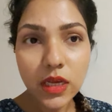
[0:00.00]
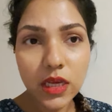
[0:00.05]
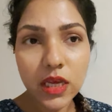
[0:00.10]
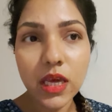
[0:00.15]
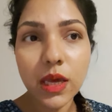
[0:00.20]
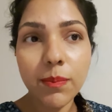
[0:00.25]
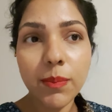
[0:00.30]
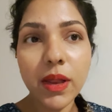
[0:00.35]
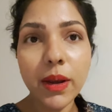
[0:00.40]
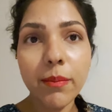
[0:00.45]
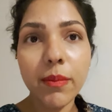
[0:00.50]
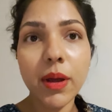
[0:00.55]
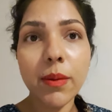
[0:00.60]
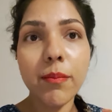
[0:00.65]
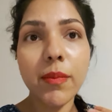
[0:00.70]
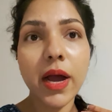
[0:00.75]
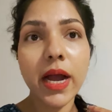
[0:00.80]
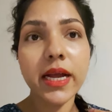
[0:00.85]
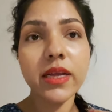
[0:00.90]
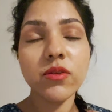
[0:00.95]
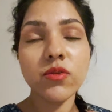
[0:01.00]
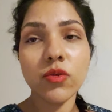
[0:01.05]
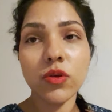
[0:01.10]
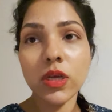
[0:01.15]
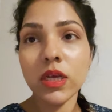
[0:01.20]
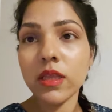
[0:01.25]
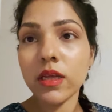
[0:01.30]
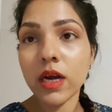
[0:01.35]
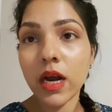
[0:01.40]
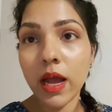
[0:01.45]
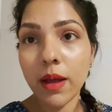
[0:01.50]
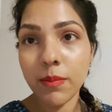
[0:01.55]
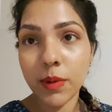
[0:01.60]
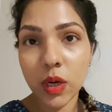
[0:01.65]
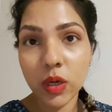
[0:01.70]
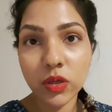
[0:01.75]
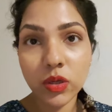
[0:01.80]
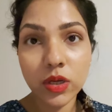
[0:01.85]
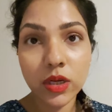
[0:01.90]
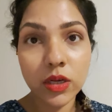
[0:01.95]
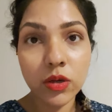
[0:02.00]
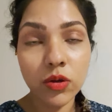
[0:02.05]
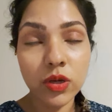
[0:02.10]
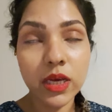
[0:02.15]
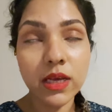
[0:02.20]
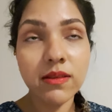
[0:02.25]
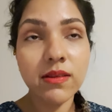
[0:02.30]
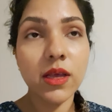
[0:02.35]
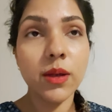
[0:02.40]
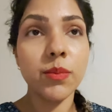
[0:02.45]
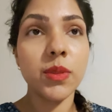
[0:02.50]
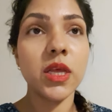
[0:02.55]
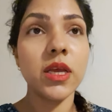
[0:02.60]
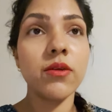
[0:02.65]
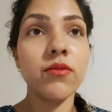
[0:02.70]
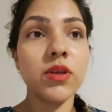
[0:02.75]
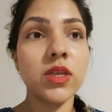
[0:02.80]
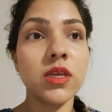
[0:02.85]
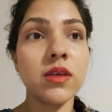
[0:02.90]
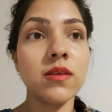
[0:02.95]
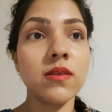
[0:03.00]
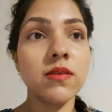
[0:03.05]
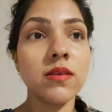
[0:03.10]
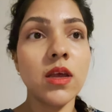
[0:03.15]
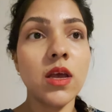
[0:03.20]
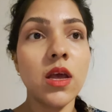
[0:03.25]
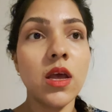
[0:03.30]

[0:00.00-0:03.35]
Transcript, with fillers: keep in my mind. So either I'm not cooking something which is